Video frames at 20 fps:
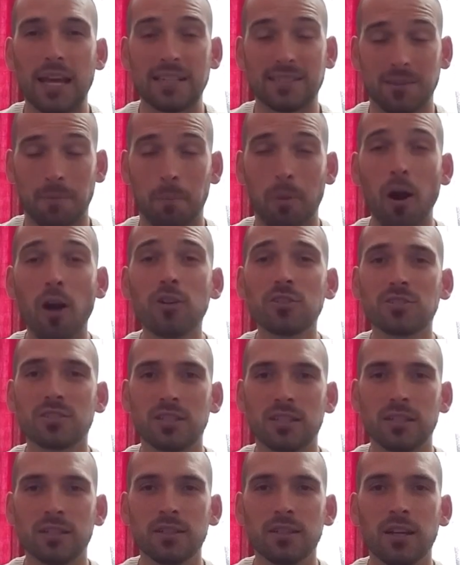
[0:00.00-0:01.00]
as a
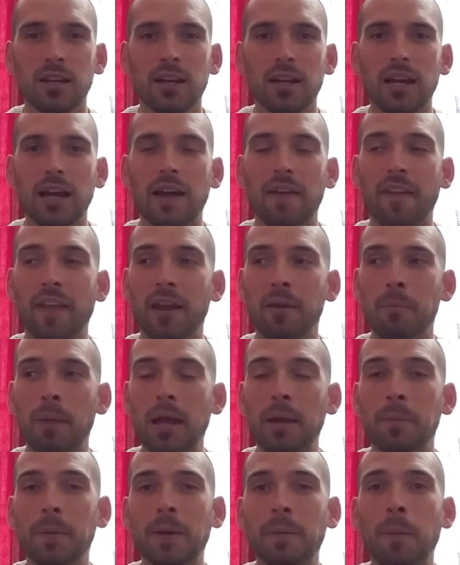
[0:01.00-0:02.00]
person and then
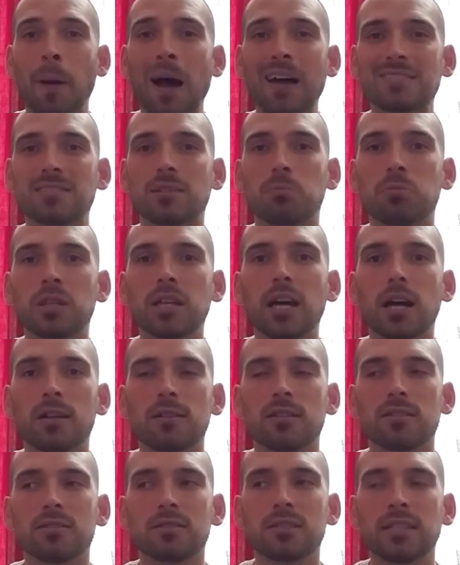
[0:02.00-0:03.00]
maybe possibly
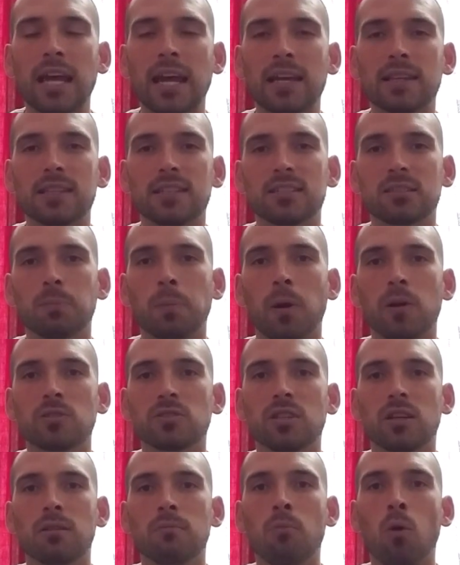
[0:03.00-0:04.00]
understand this
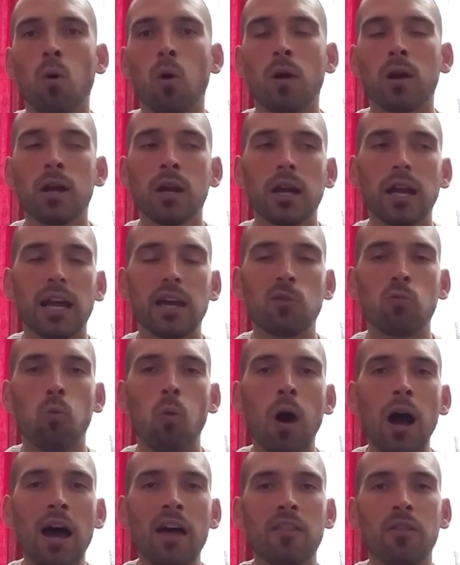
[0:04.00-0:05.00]
person more and
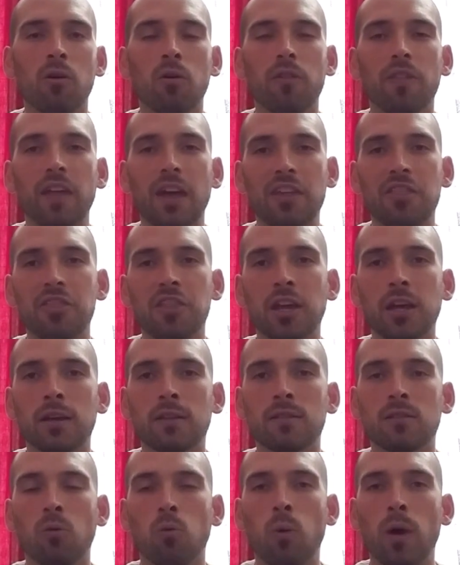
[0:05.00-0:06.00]
why they
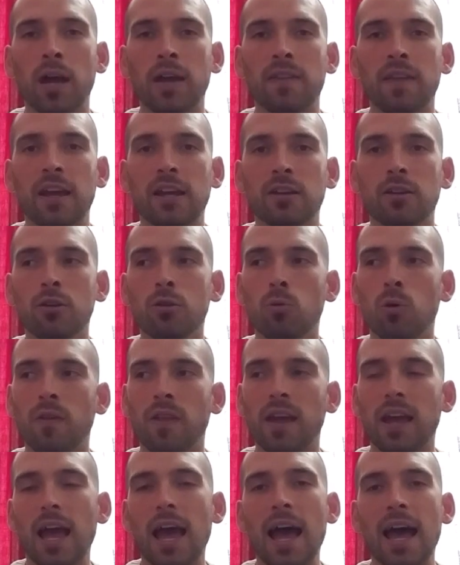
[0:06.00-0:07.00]
think the way they do or
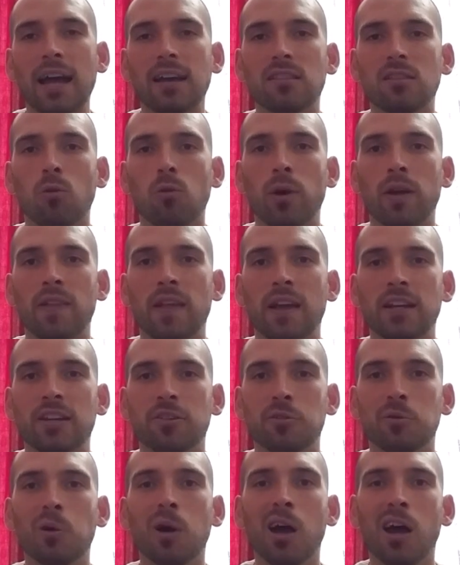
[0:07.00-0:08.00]
they act the way they
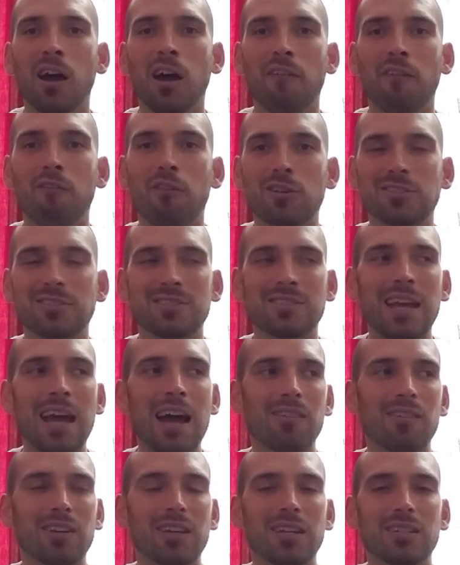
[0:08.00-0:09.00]
do. Versus
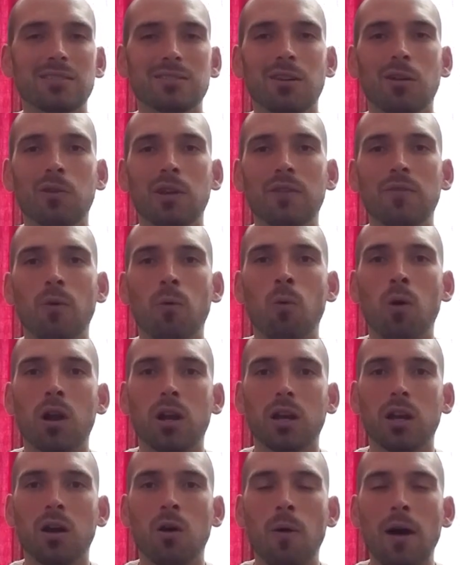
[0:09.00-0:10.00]
now, kids don't even want
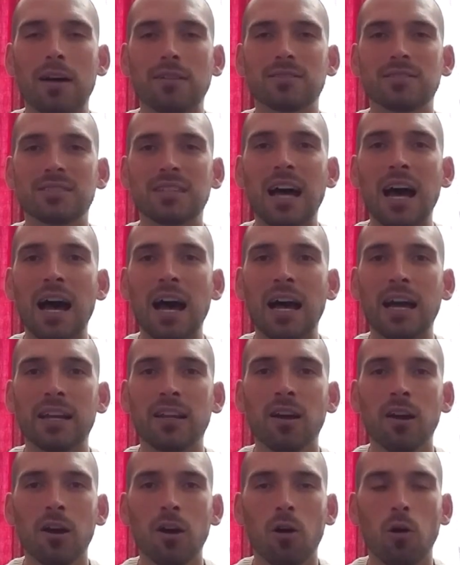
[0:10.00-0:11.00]
to go
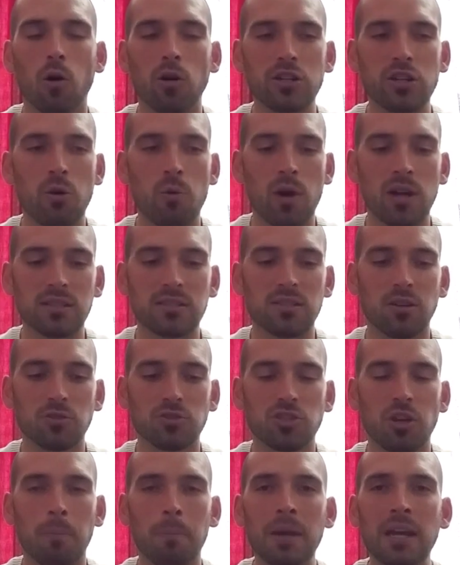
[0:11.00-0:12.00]
outside, or you're on
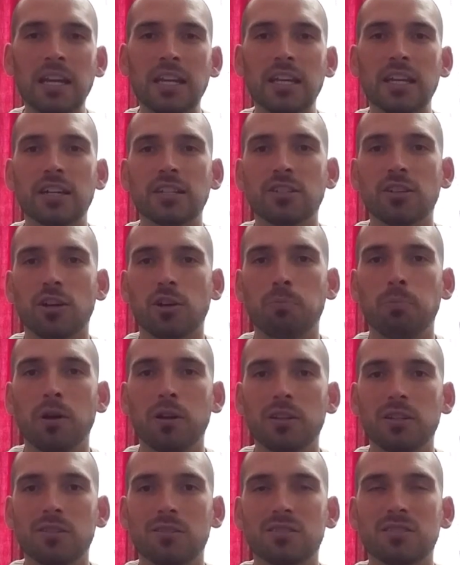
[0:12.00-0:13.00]
social media and you're
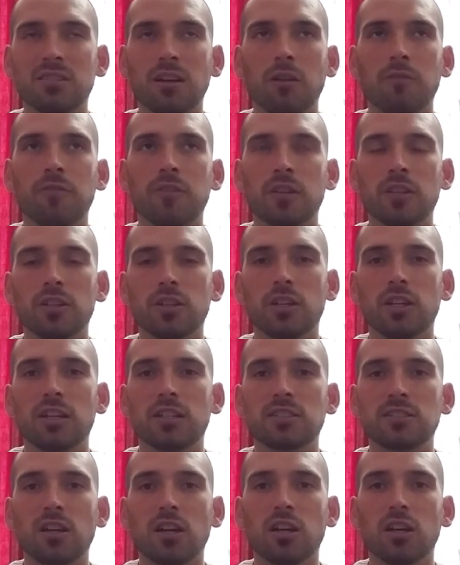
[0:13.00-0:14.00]
putting yourself
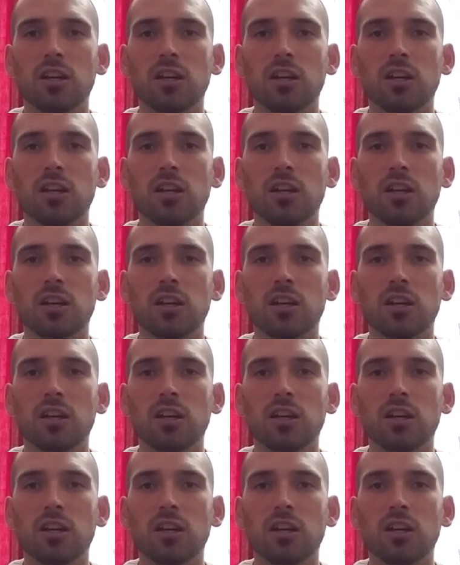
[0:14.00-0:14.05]
in